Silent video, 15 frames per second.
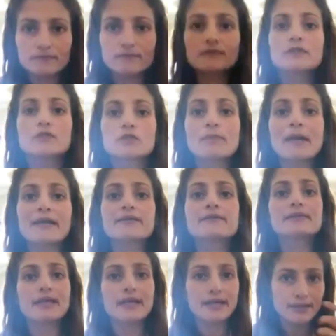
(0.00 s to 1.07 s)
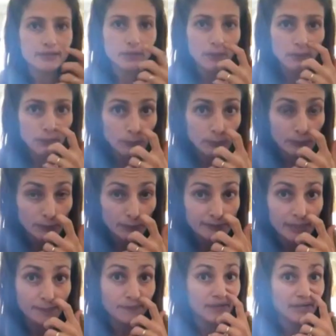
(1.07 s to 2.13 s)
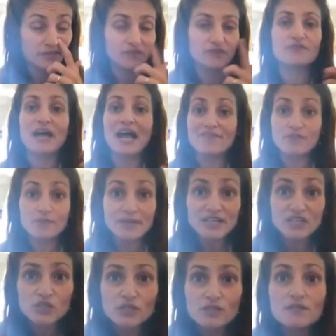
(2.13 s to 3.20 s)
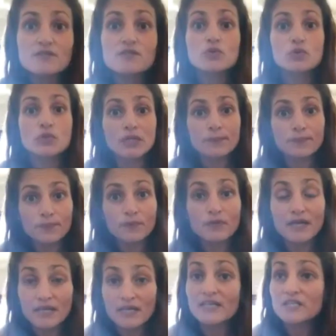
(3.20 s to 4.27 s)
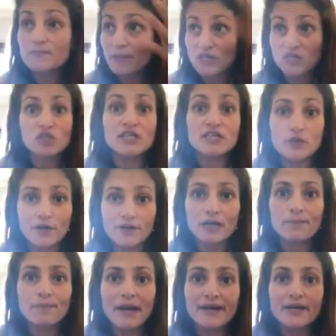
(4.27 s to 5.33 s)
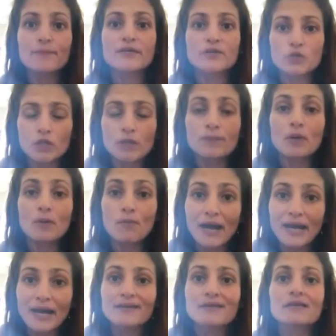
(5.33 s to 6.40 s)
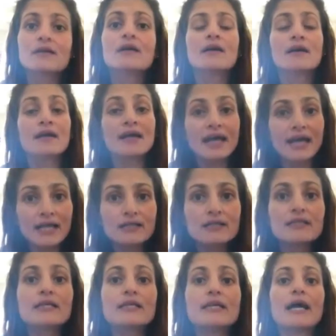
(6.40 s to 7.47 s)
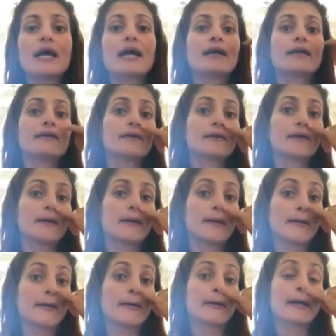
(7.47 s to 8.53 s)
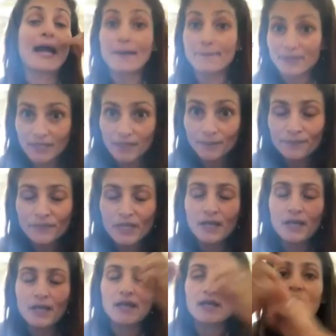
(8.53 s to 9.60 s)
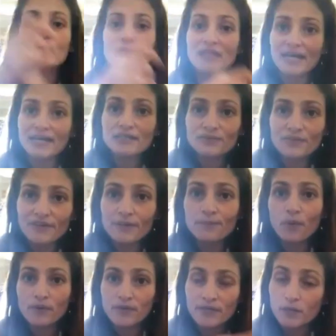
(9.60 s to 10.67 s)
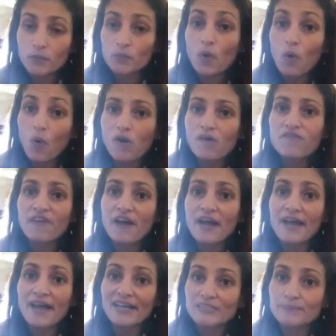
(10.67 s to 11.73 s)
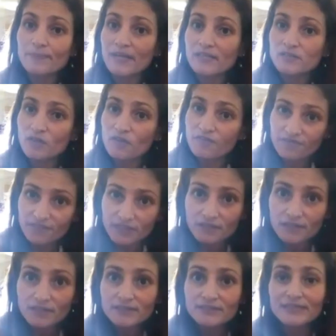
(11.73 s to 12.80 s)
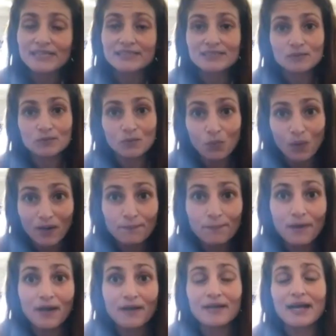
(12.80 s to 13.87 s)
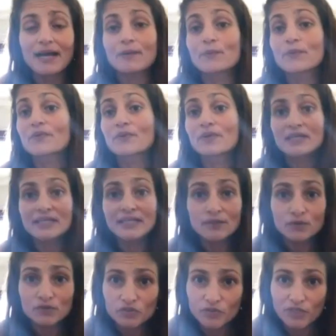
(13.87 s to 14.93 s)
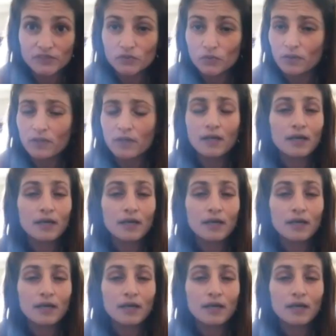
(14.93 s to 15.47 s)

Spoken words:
meditate or do some kind of affirmations to keep, especially during a pandemic, to keep your mind healthy and happy. So that is very important. Include all 5 aspects of fitness. That's one part I would really need to stress on.